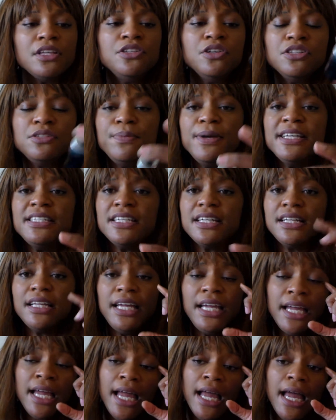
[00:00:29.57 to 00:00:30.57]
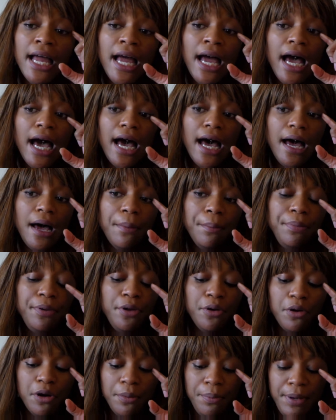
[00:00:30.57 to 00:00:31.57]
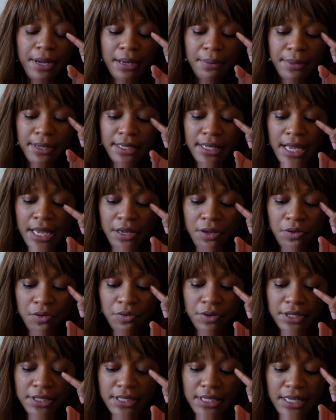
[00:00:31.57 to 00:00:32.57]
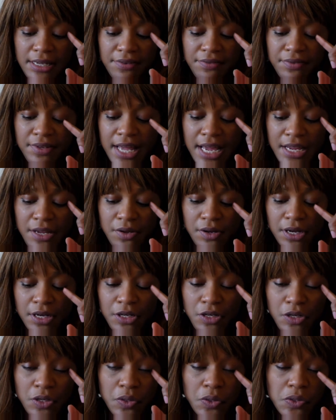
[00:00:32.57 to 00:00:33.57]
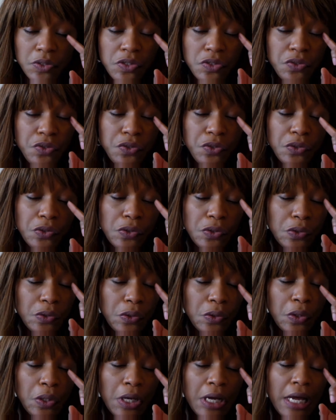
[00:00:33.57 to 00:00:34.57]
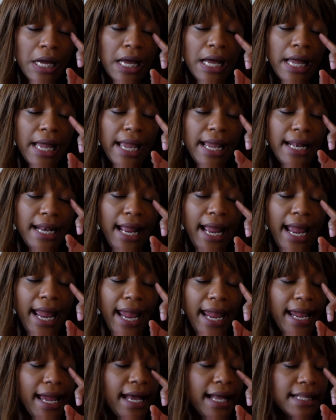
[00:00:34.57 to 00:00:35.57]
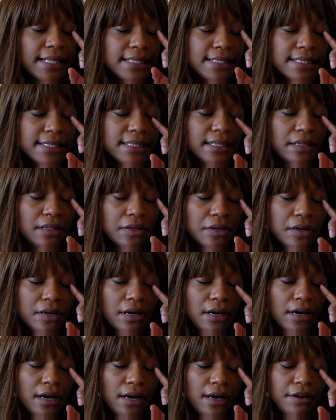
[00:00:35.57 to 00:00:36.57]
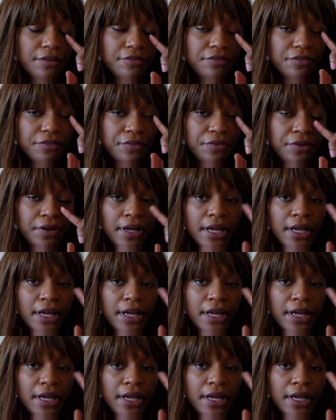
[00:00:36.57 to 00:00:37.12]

So it's basically um, pure pigment that you receive that you can use to enhance the look of